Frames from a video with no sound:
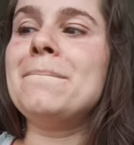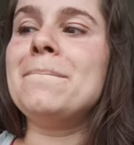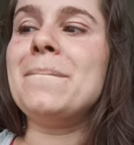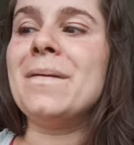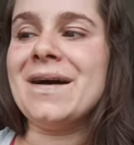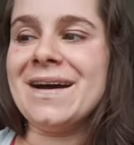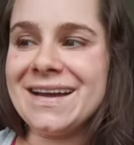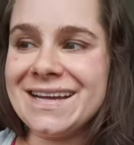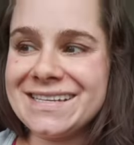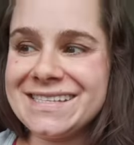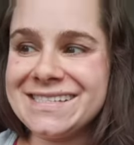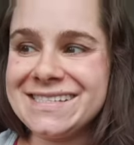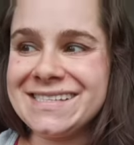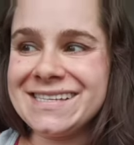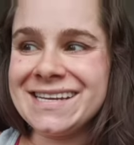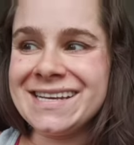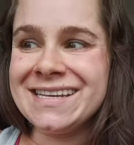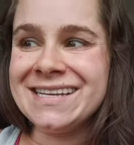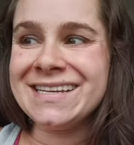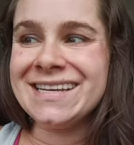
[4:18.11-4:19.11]

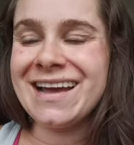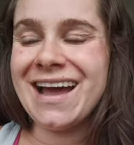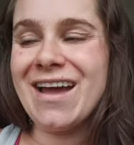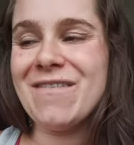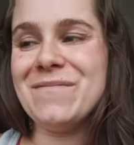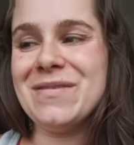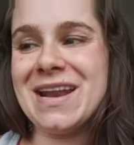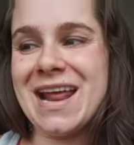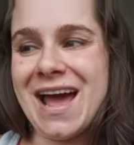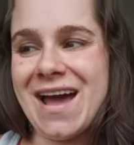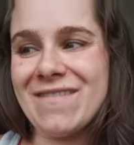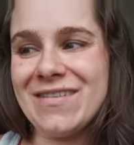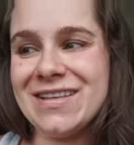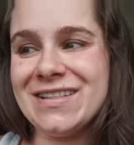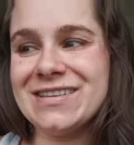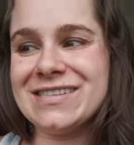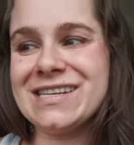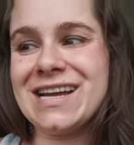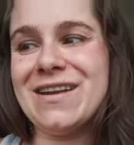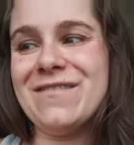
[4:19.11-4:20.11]
But I've been having
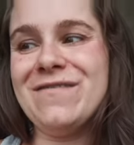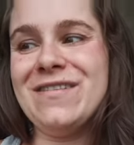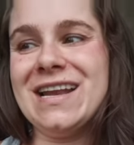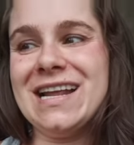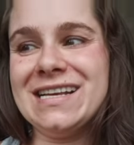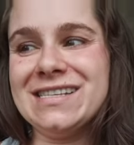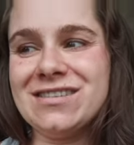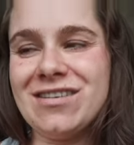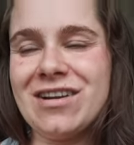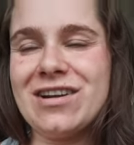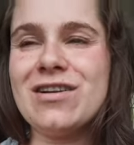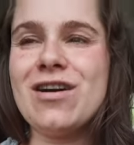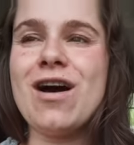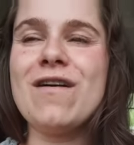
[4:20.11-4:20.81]
those kind of feelings on and